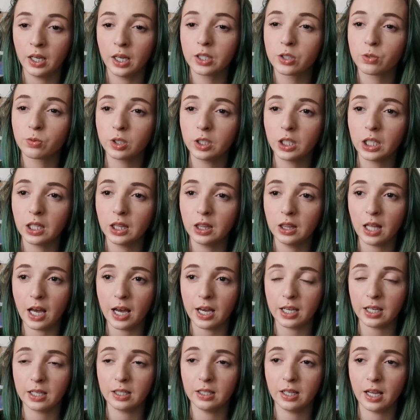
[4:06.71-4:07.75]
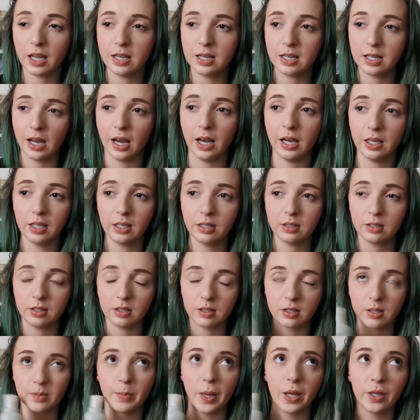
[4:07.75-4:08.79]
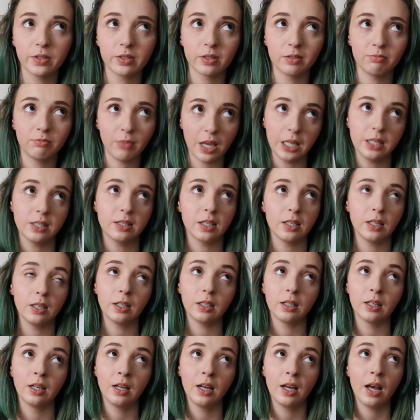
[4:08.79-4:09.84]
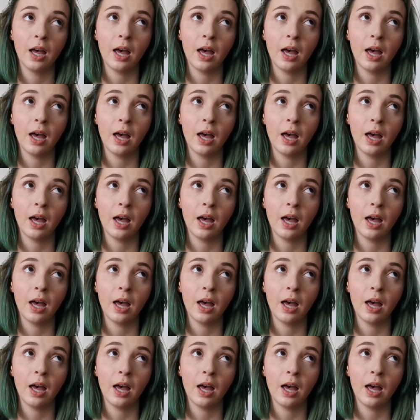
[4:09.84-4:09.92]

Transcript: It's really light and nice and smells amazing,